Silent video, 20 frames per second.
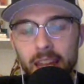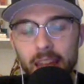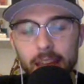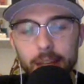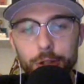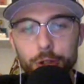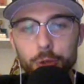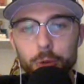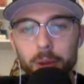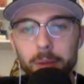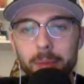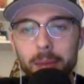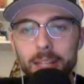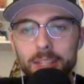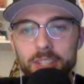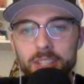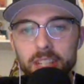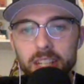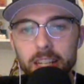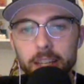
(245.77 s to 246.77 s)
a Trey
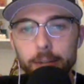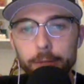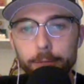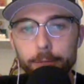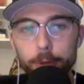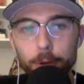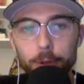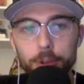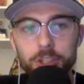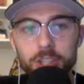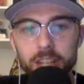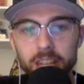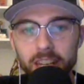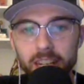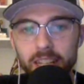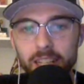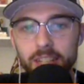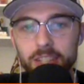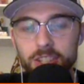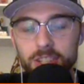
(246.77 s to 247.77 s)
Mancini first
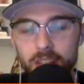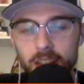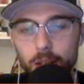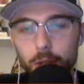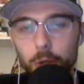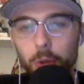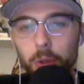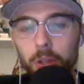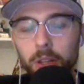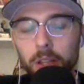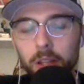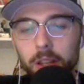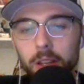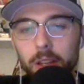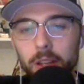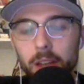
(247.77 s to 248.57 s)
inning single